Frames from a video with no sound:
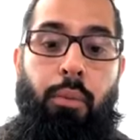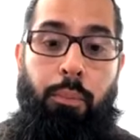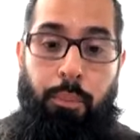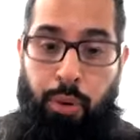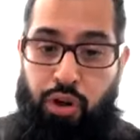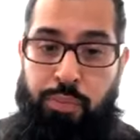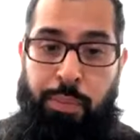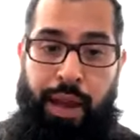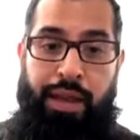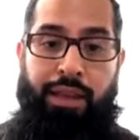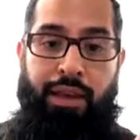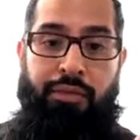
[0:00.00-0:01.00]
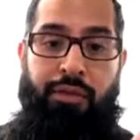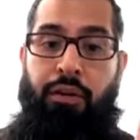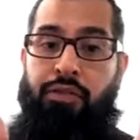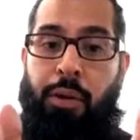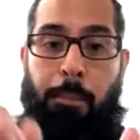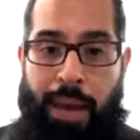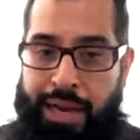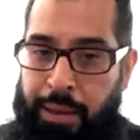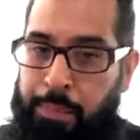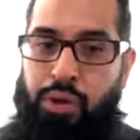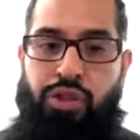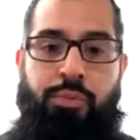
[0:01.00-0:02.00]
perspective of the many
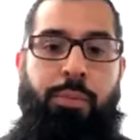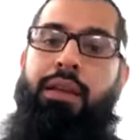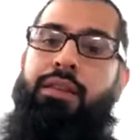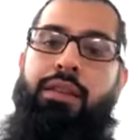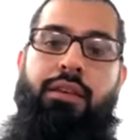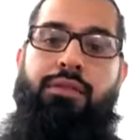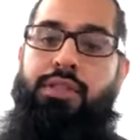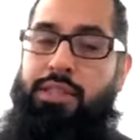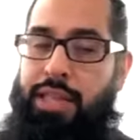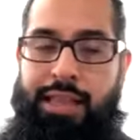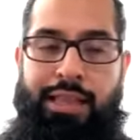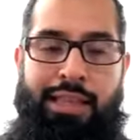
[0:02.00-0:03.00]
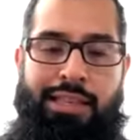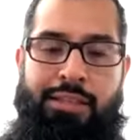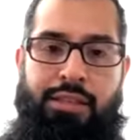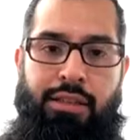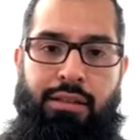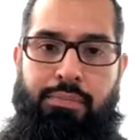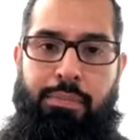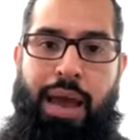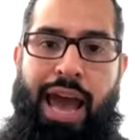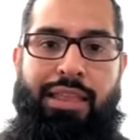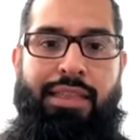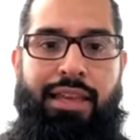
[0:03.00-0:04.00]
perspectives that this
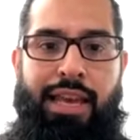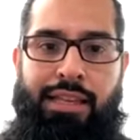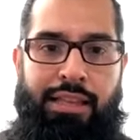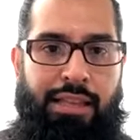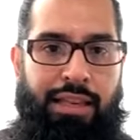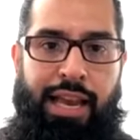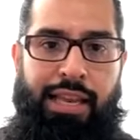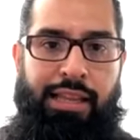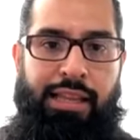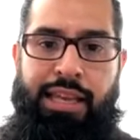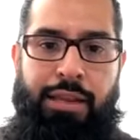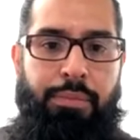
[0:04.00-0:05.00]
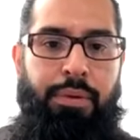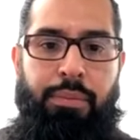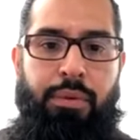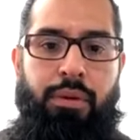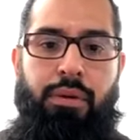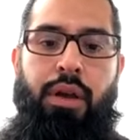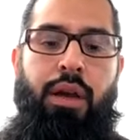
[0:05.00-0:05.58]
path can can lead people.